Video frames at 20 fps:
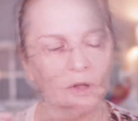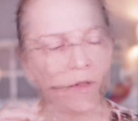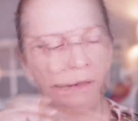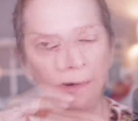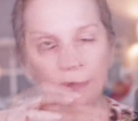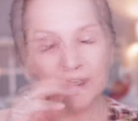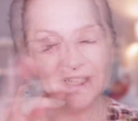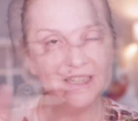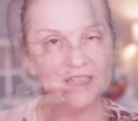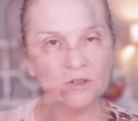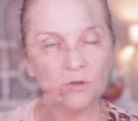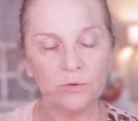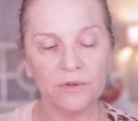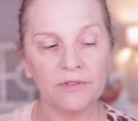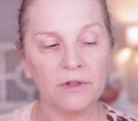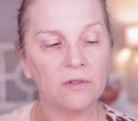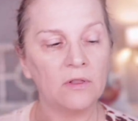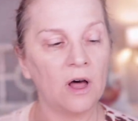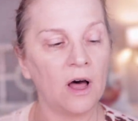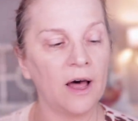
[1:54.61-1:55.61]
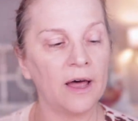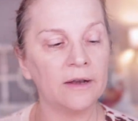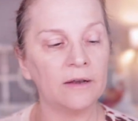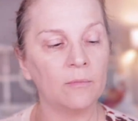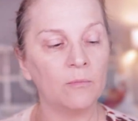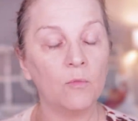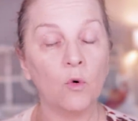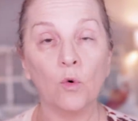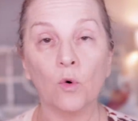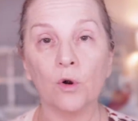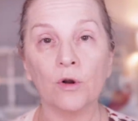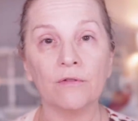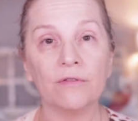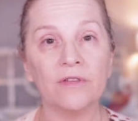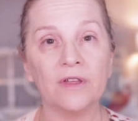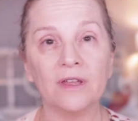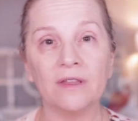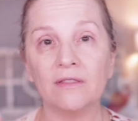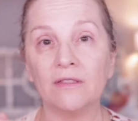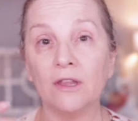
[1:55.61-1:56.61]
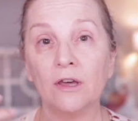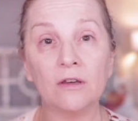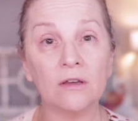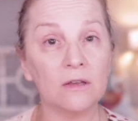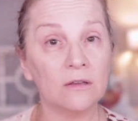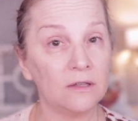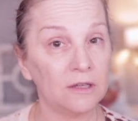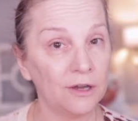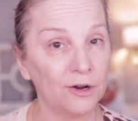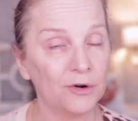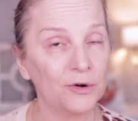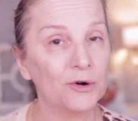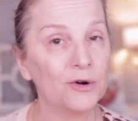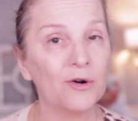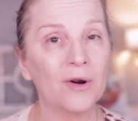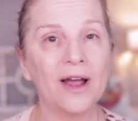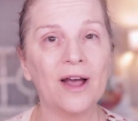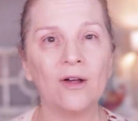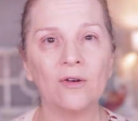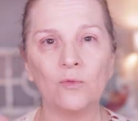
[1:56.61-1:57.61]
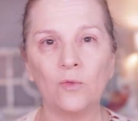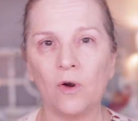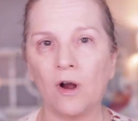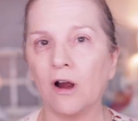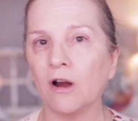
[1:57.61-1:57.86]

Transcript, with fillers: You know, we deal with a lot more than the younger crowd.